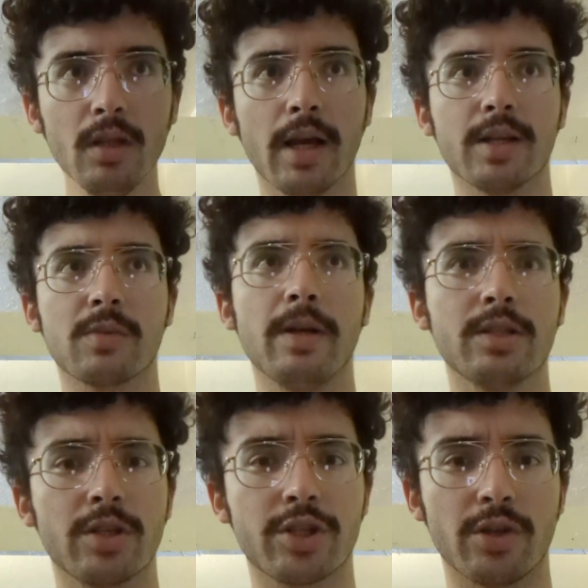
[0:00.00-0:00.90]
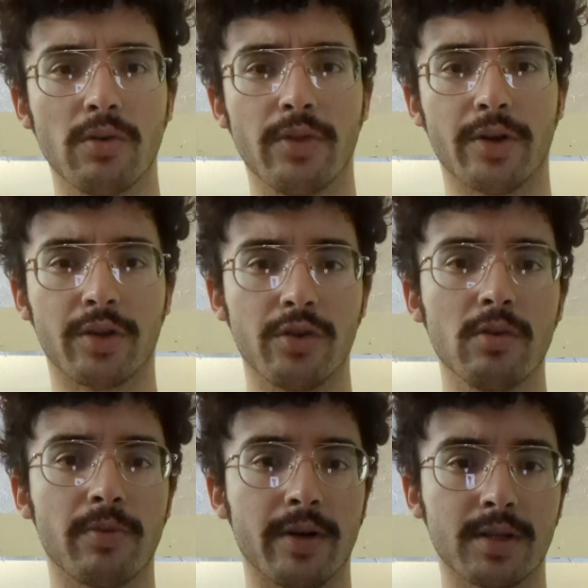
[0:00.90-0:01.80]
And it's meant to show their
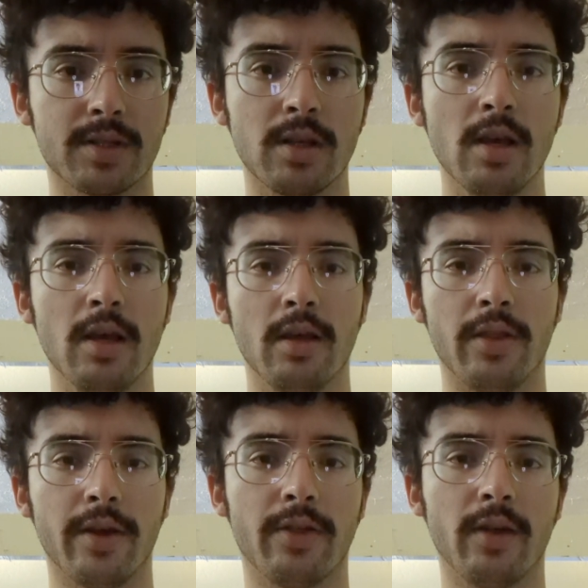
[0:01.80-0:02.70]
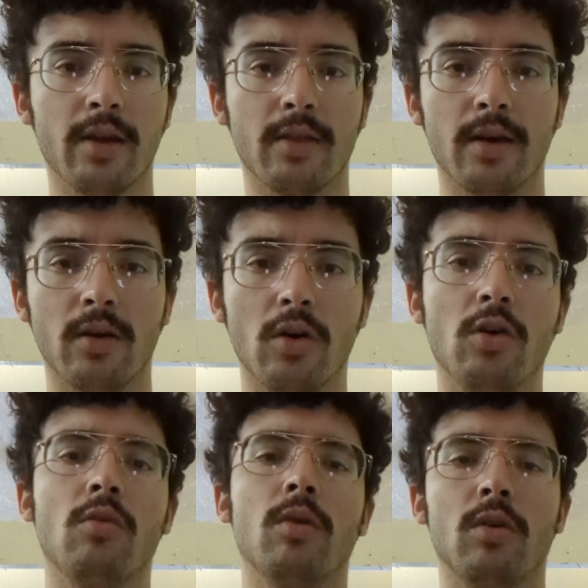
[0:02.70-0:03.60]
hubris. They think that,
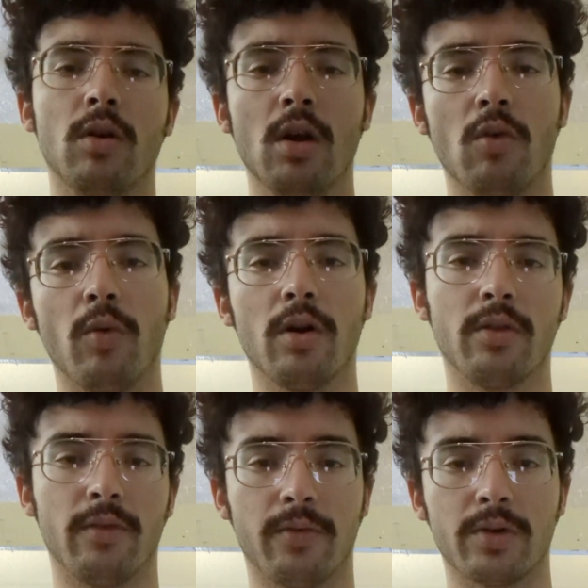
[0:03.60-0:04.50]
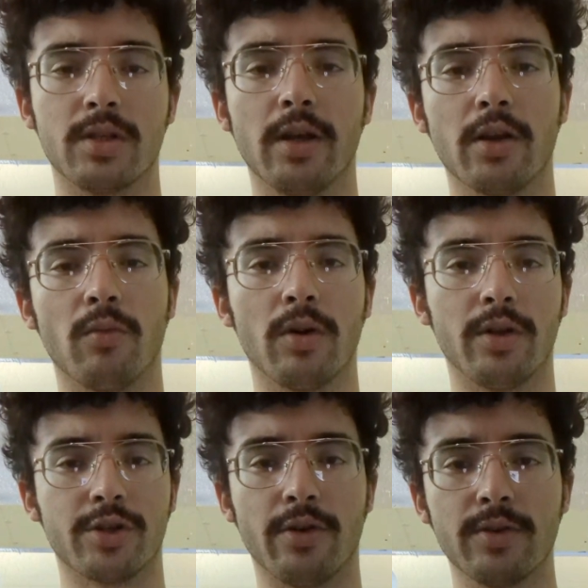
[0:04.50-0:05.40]
oh, well, we're the Forsaken. We're
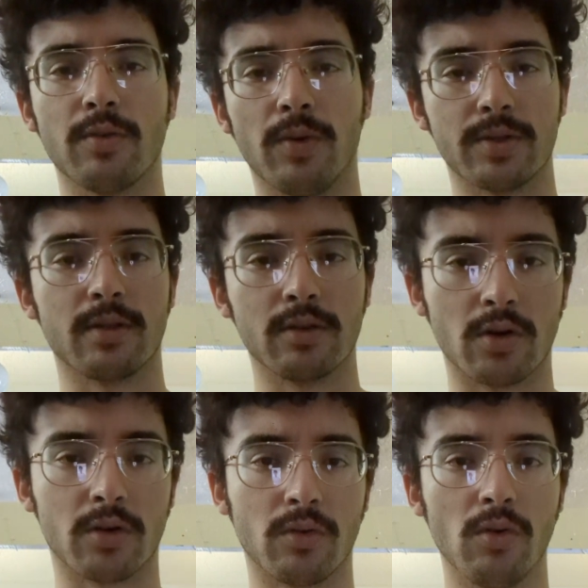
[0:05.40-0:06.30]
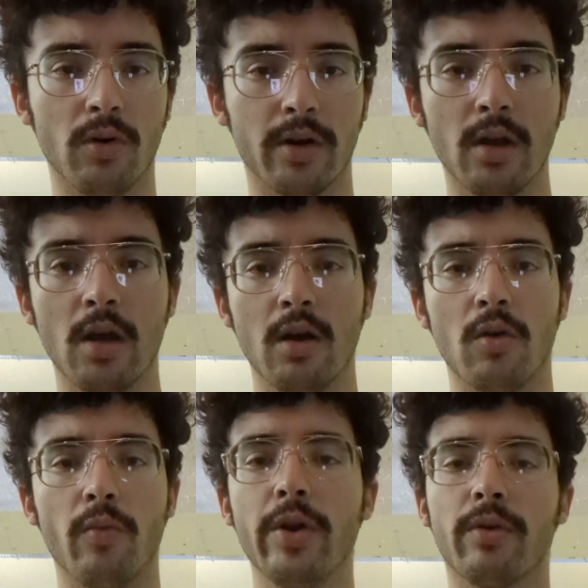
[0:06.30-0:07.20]
the chosen ones of the Dark Lord.
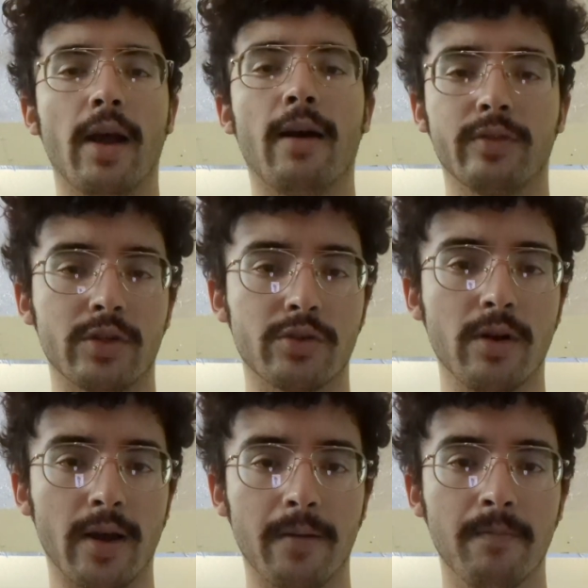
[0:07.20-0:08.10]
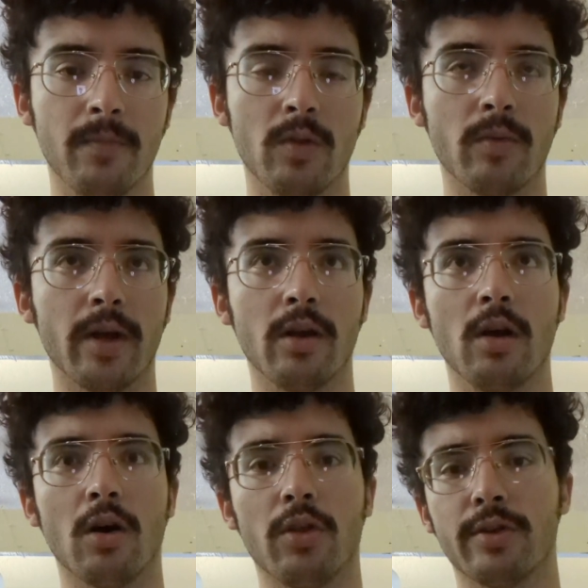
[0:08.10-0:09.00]
We don't have to try, right?
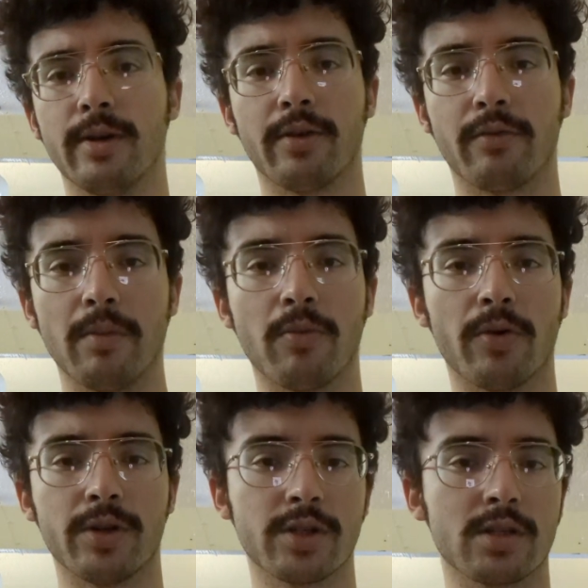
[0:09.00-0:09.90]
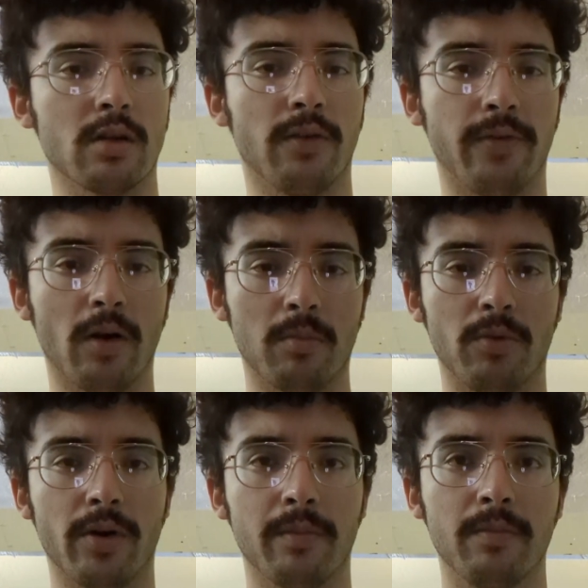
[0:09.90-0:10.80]
Oh, the Dragon Reborn is just like a farm
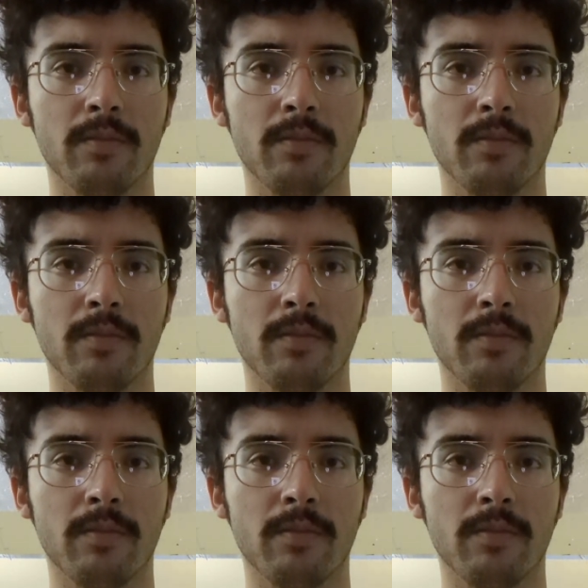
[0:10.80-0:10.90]
boy.